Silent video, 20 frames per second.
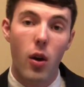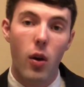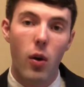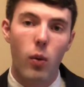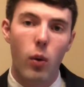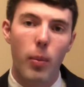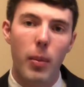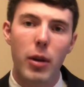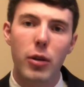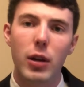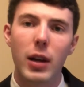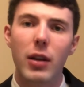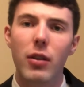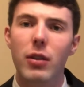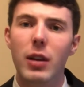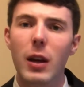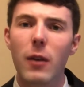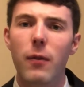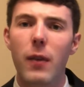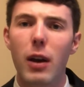Well, Michigan's
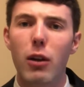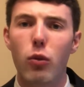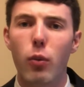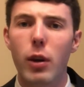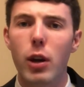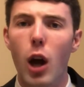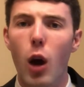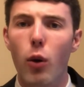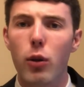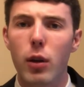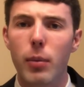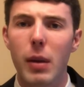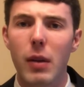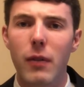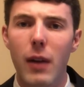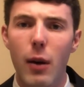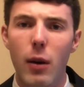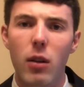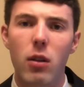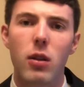defense, we know, is going to be
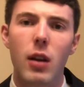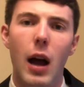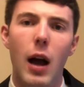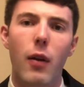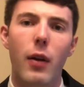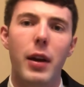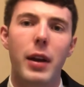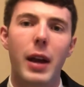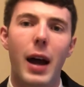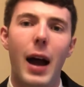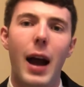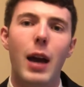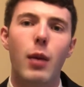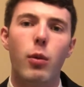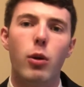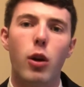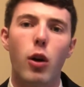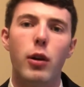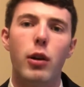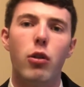very solid. 9
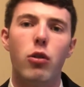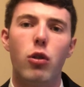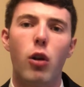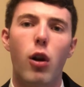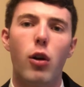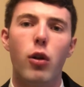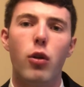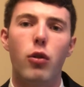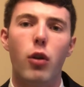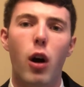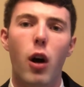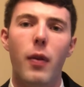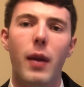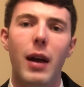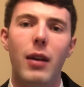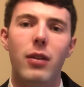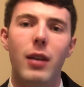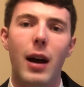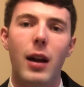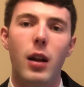returning starters on
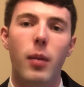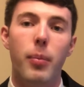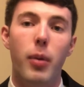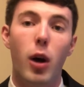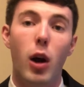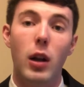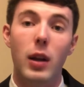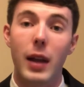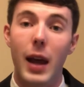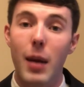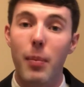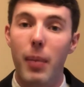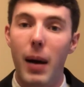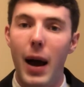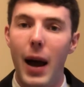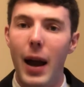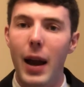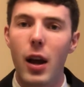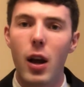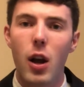that side of the ball, led
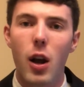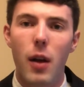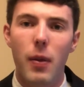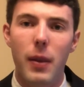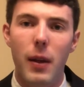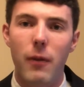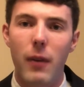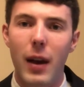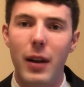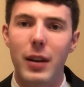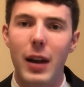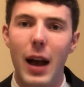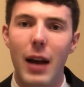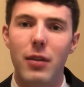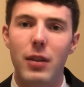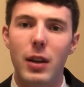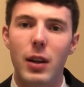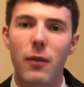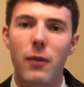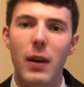by the
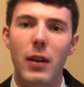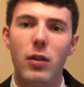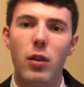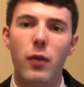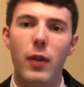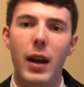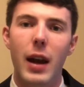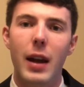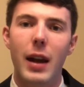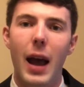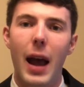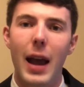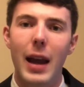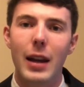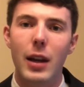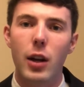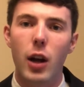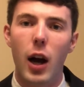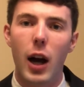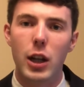fantastic defensive end,
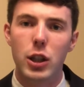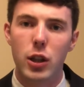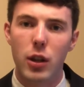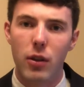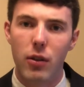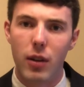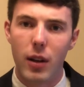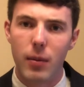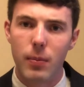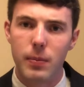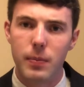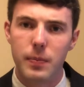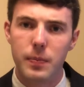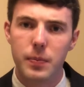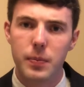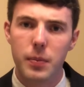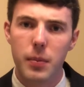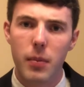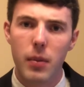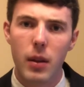Aiden Hutchinson.
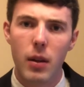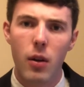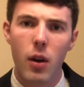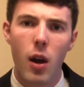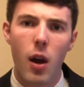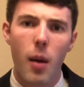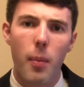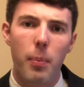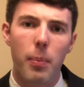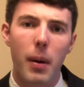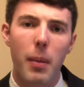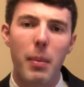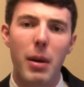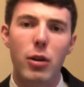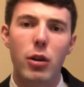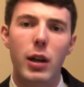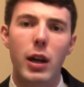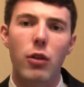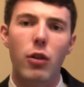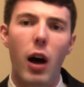But
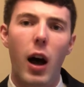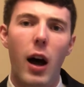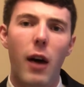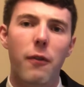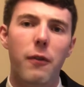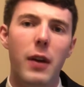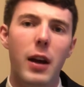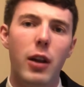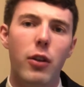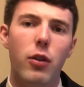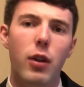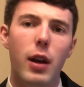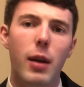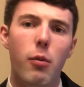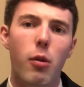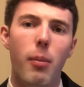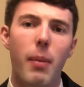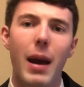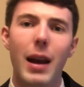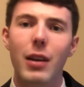Michigan's offense
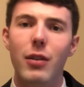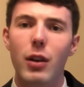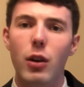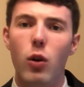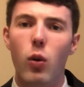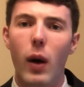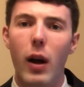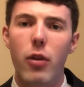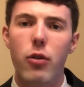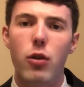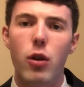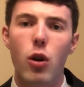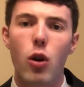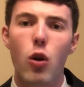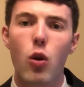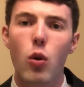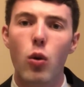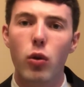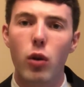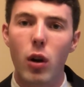remains in question.
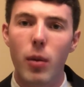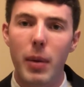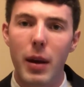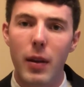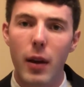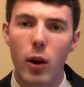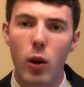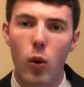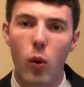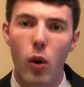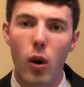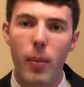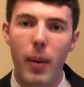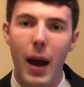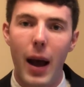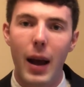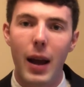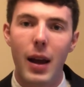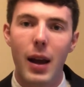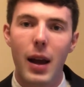Who's going to be their
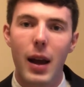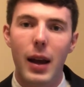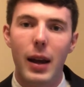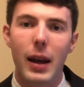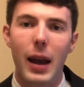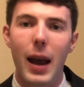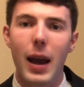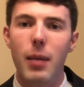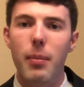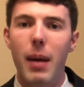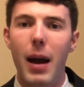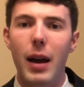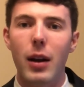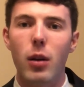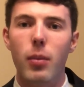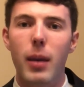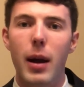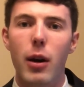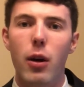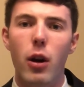quarterback? Cade
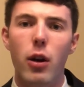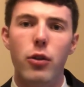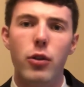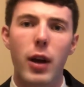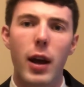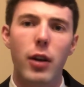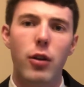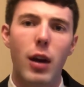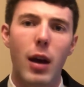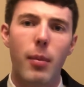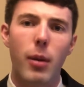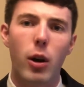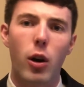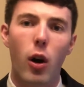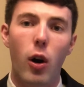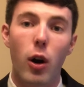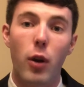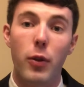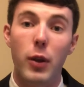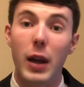McNamara, J.J.
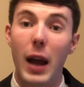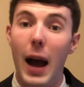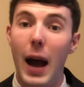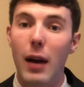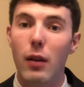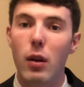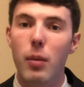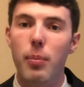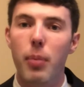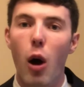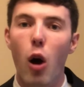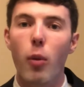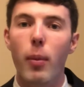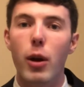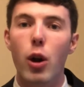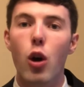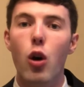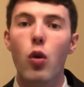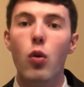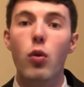McCarthy, Alan
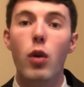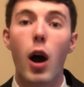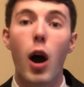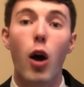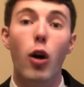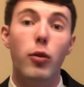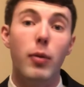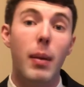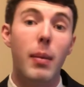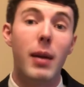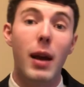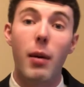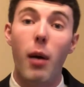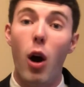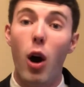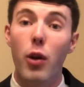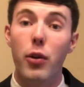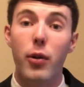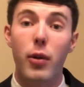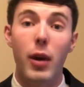Bowman. Who knows? Maybe they
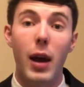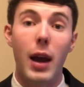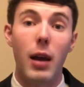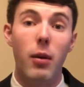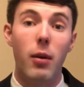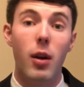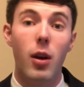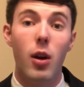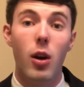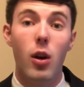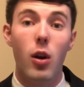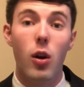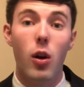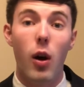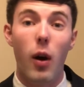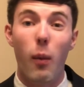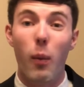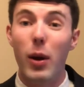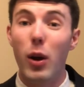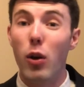alternate.
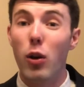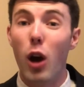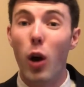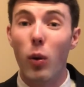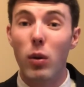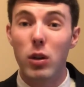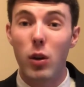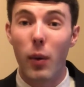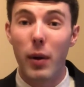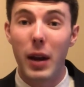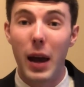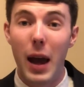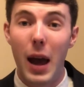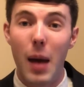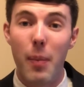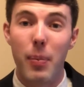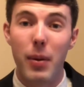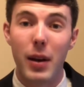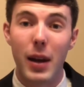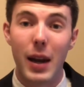We don't know what's going to
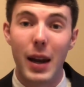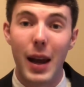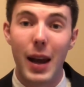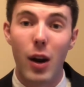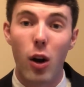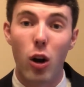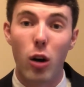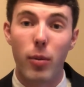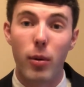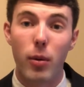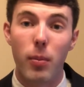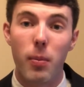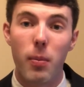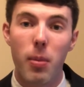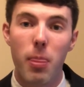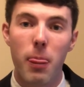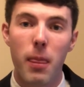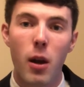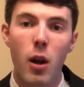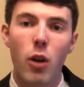happen in Ann Arbor.
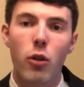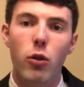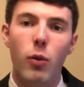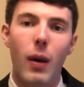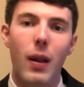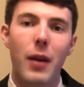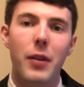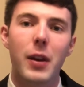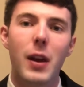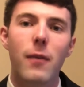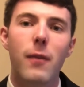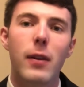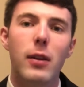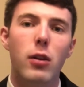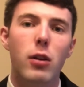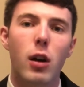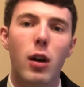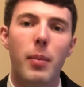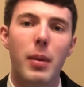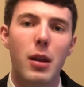So while the defense
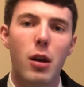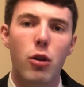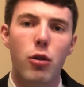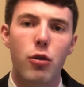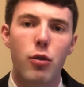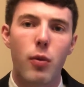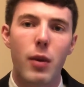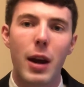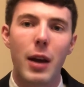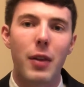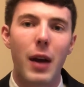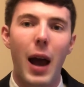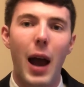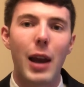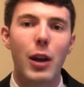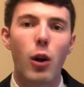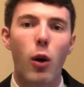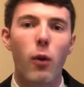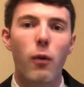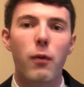is going to be their strength, I
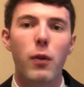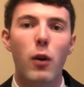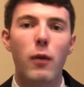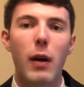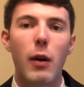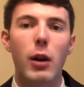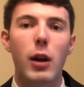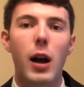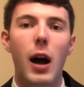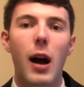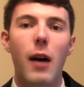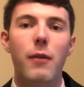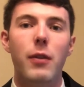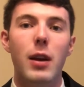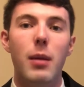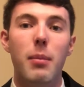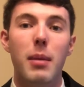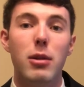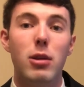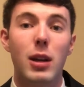don't feel very
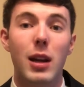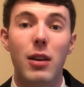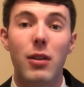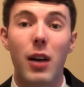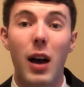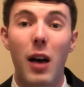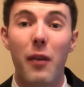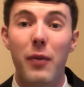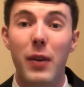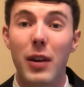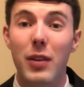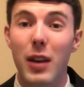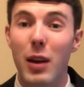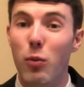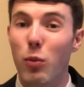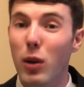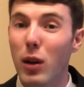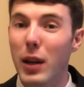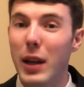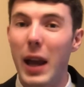confident in Michigan's offense.
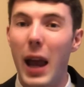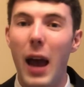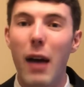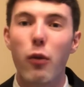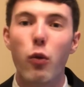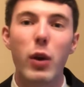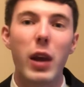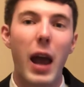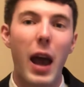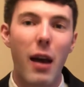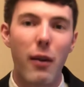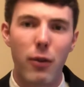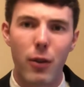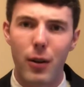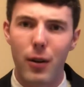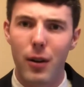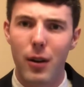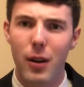And really, have we ever